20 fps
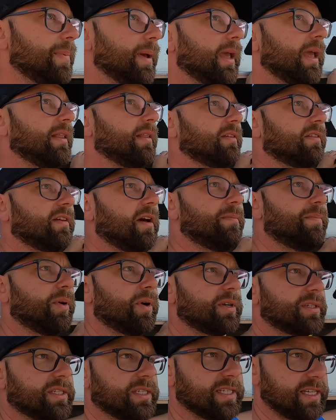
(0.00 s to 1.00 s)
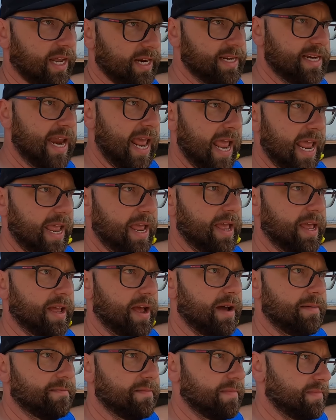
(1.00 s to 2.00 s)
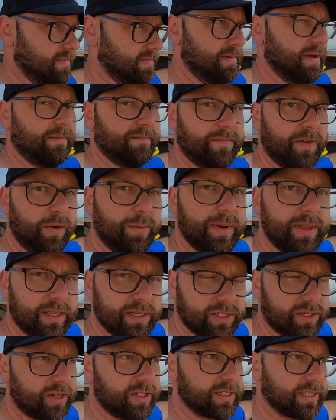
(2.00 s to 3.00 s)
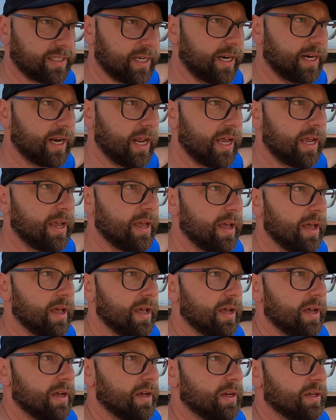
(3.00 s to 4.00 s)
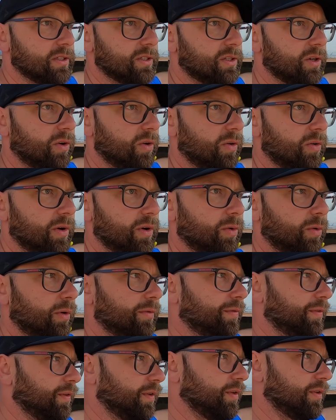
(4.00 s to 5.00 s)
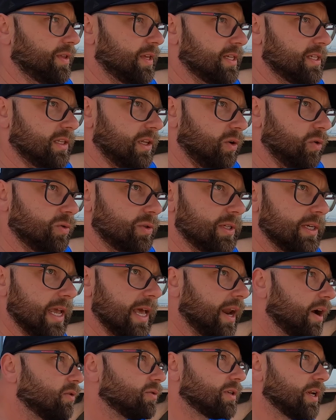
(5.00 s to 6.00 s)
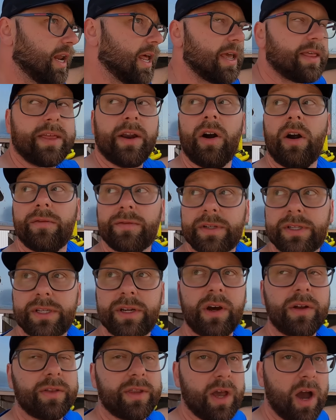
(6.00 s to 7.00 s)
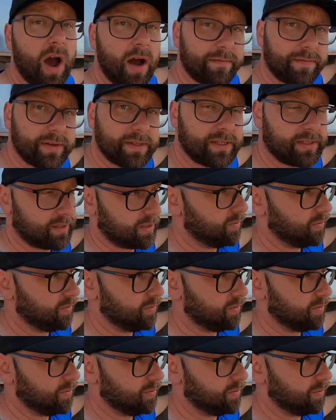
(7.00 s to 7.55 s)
I'm picking this up on a Sunday. I'm, I'm filming this on a Sunday. So in order for this load to get out today, they're obviously not in the office.